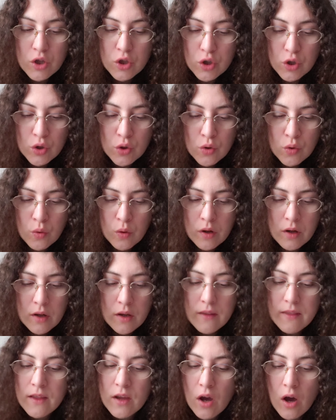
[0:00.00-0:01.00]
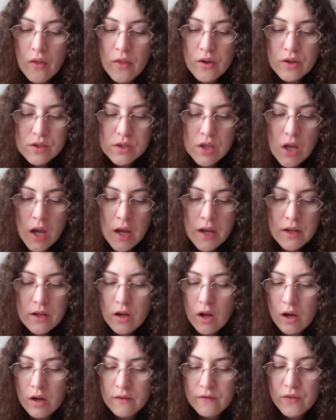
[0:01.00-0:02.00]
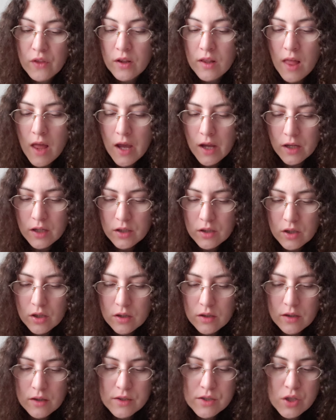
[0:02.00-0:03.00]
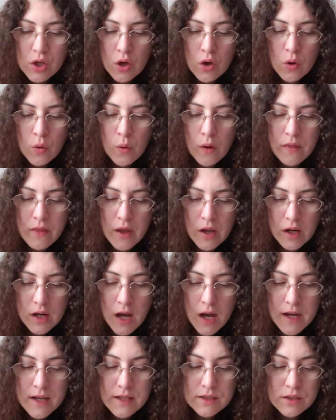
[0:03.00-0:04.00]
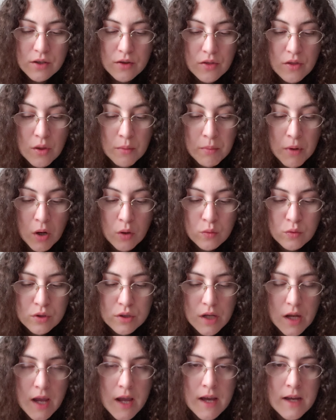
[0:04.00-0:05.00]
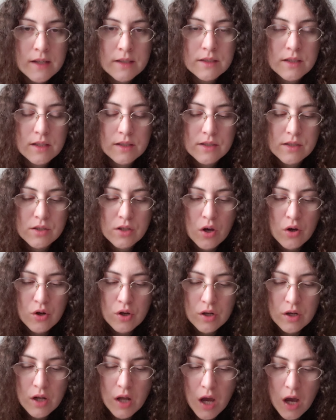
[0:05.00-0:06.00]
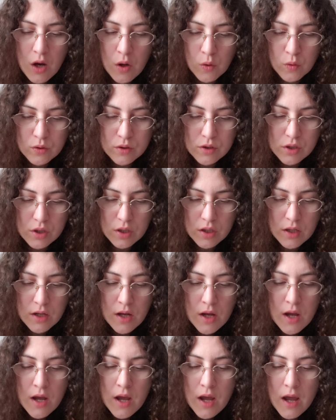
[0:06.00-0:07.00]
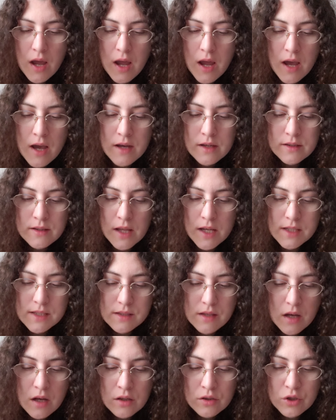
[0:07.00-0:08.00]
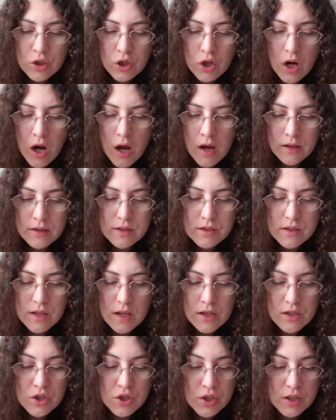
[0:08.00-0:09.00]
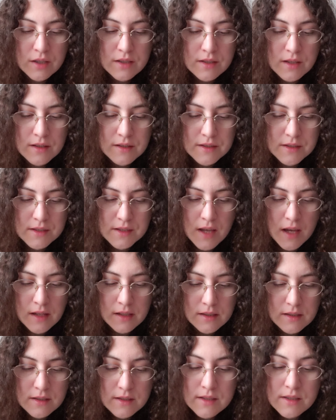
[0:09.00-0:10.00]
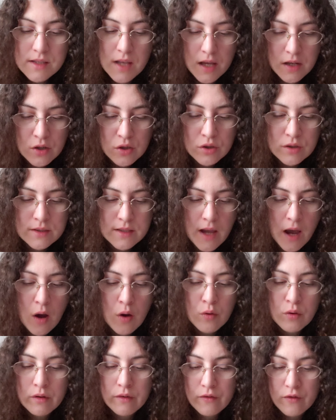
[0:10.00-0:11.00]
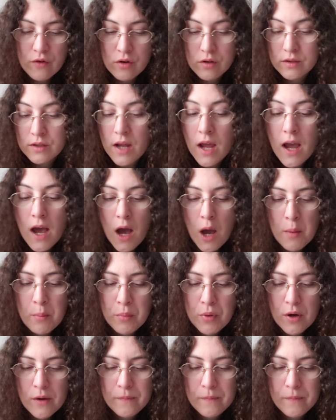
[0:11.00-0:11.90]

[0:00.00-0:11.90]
to the other side of the lake. So they got into the boat and started out. And they sailed across. Jesus set, settled down for a nap